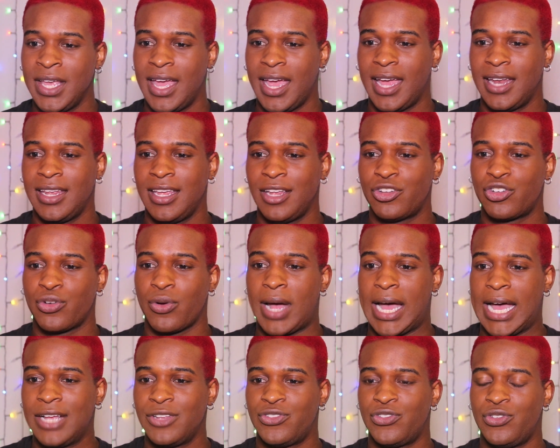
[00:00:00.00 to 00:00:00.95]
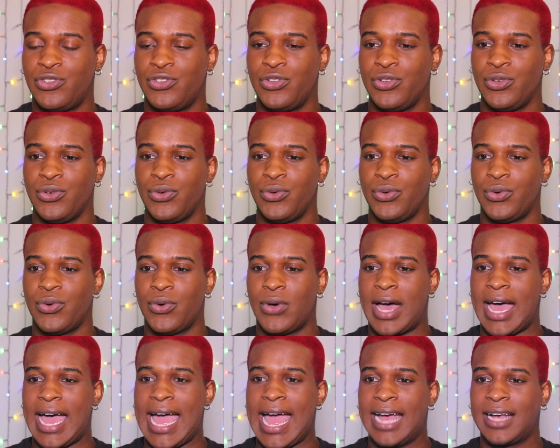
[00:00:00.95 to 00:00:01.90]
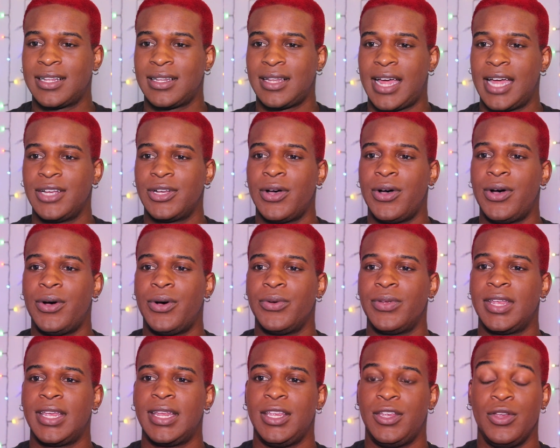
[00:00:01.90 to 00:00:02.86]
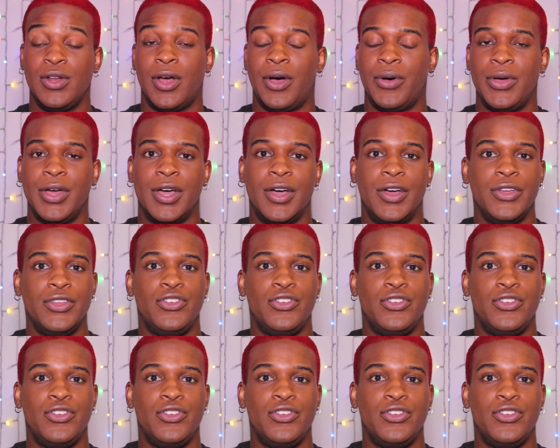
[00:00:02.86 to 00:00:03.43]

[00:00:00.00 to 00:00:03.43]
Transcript: and he tries to act like, oh, you know,